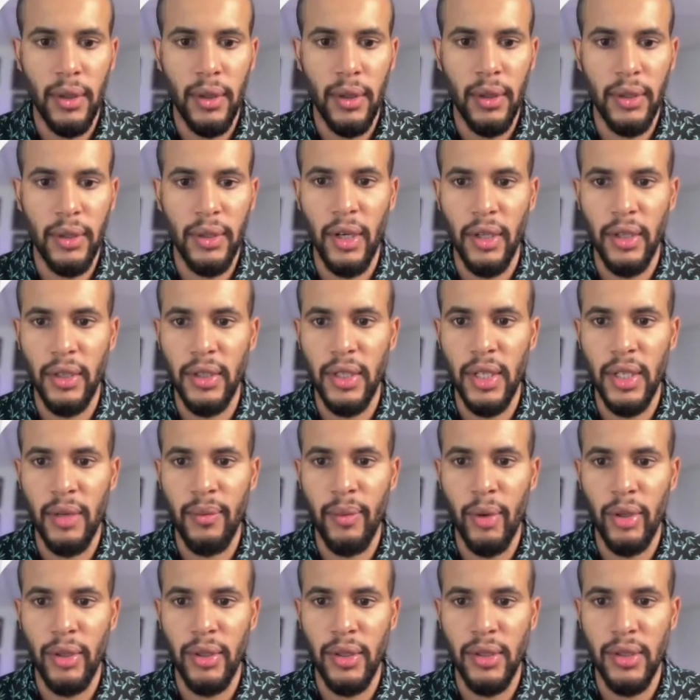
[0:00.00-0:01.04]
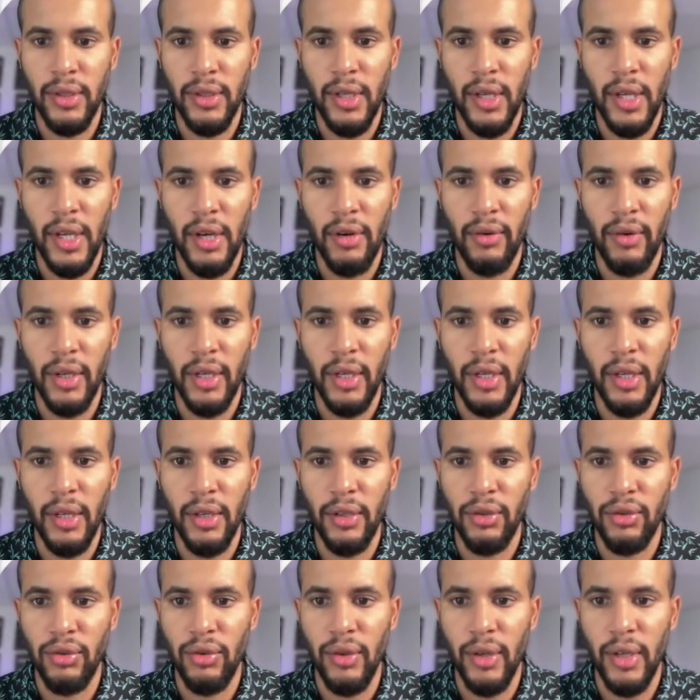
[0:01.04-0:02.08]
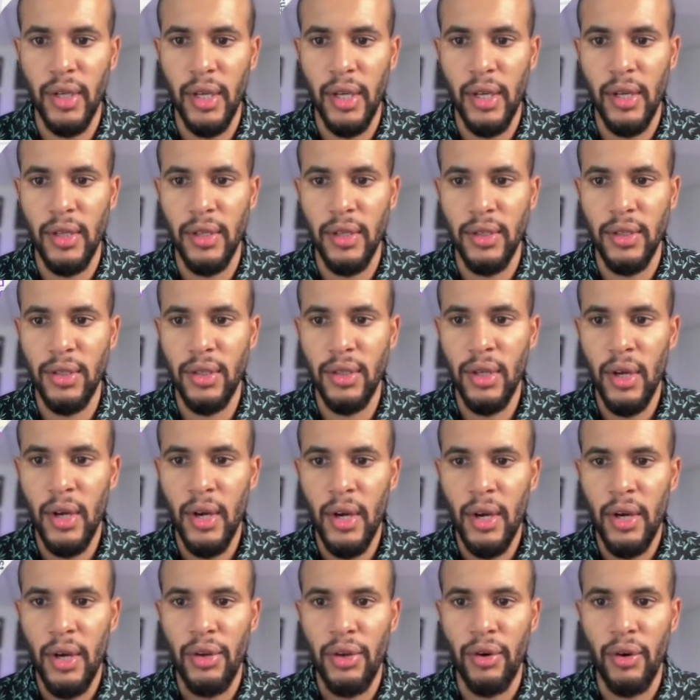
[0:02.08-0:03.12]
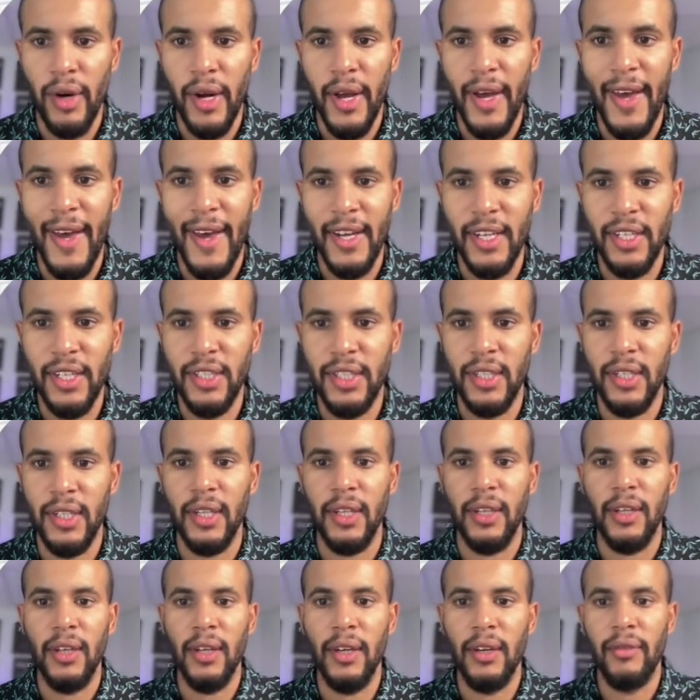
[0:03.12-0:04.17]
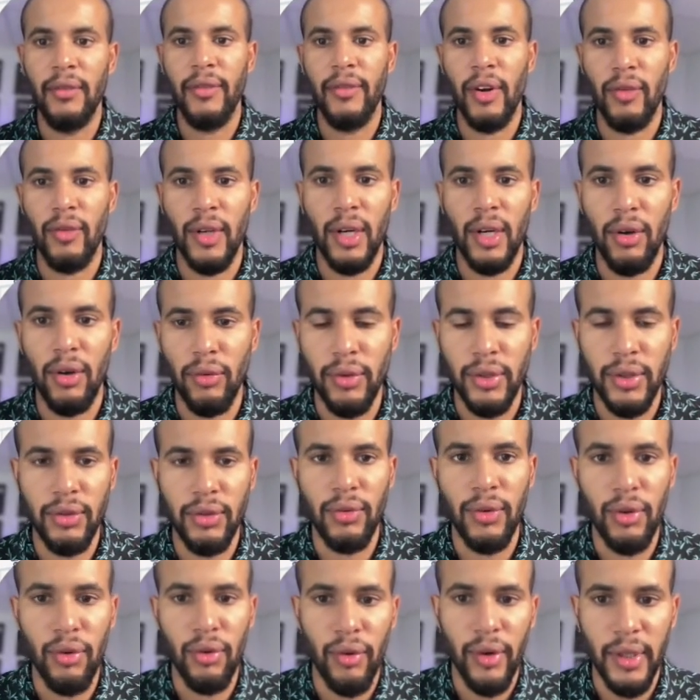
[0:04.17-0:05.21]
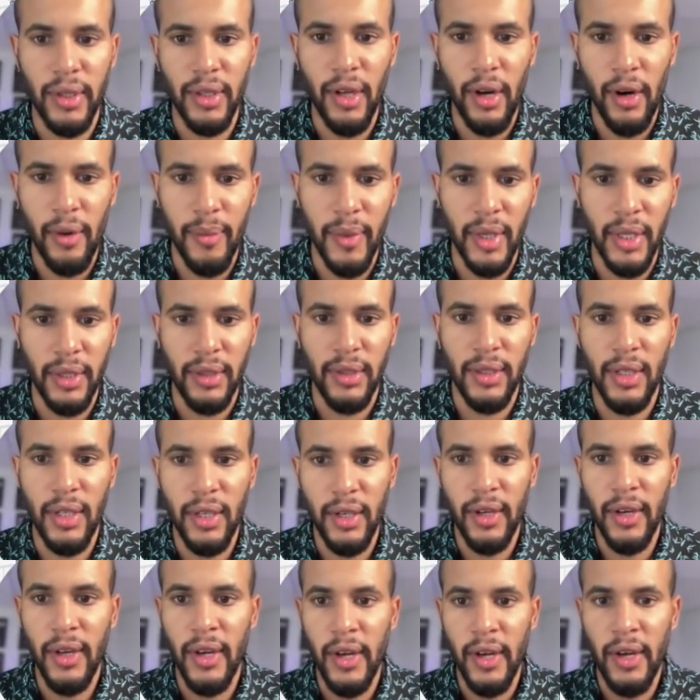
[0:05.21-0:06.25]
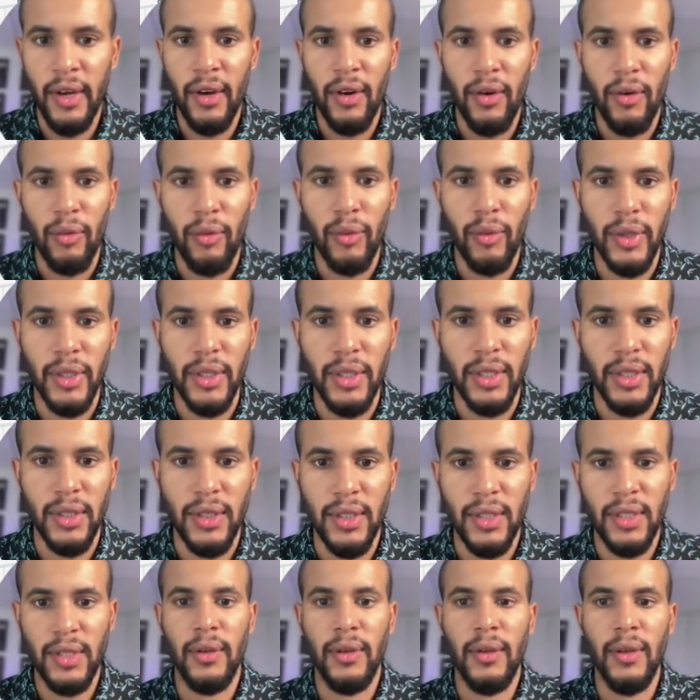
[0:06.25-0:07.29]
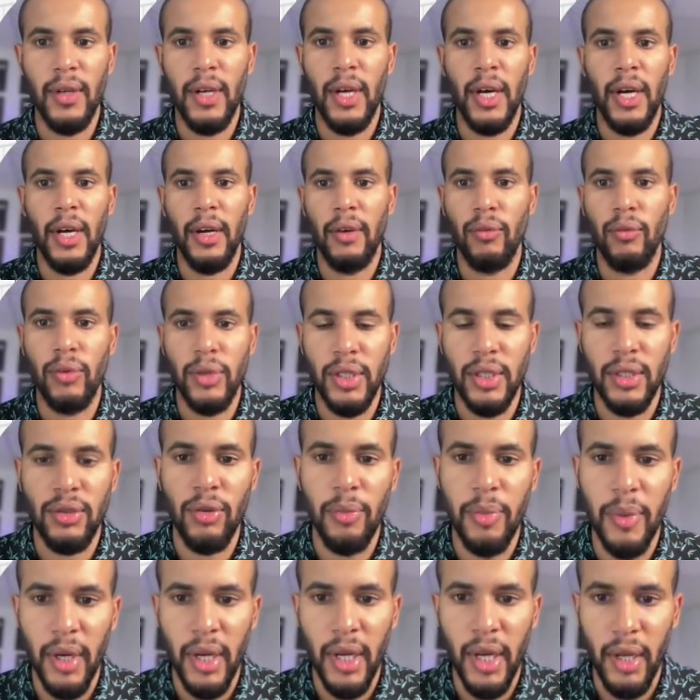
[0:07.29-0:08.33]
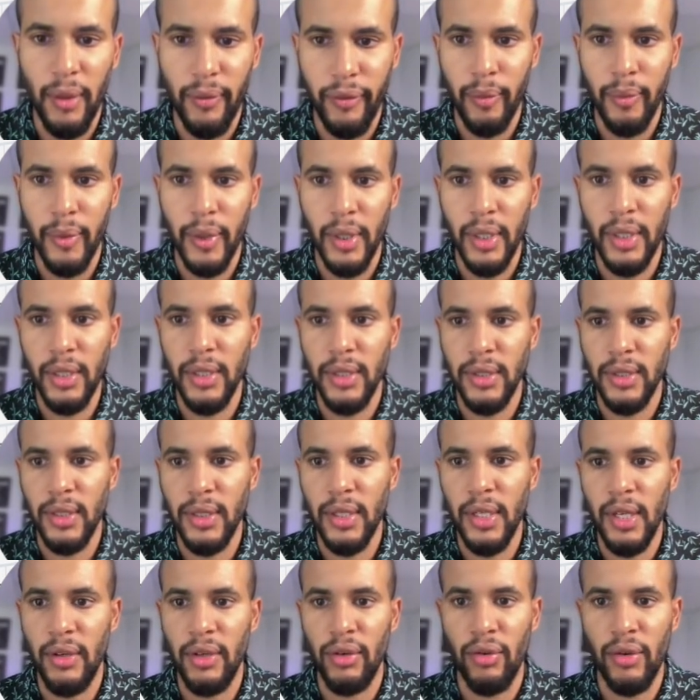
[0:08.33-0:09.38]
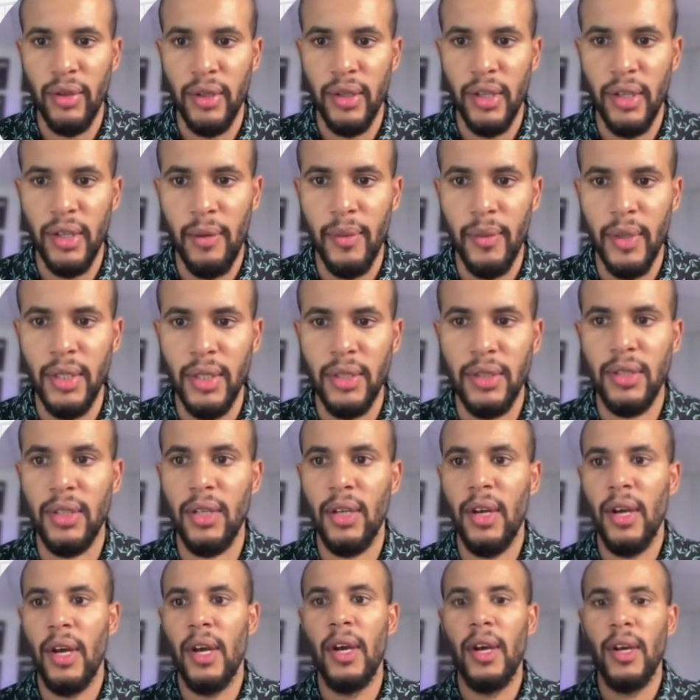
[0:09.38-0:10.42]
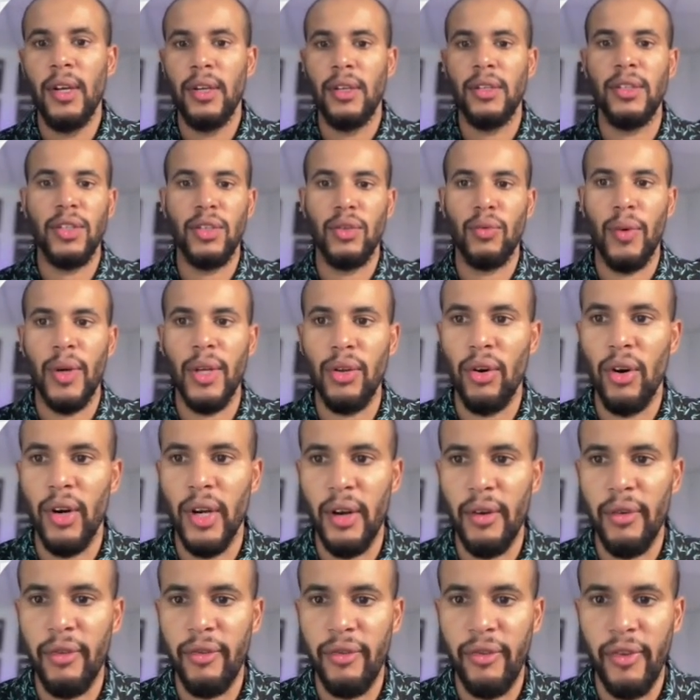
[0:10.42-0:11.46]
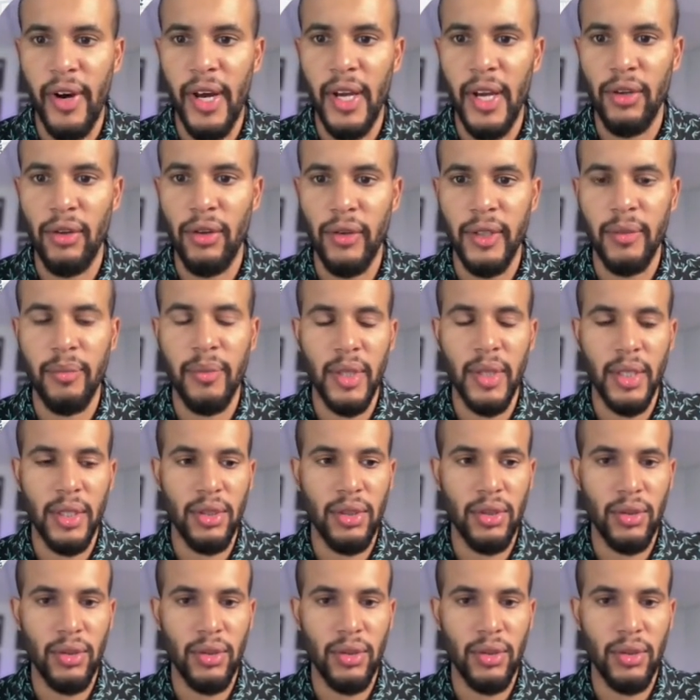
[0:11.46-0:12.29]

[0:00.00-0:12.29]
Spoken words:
the other thing about this area here too is you're actually very close to North Dartmouth, which is super helpful because here in North Dartmouth, this is where you're gonna find all the big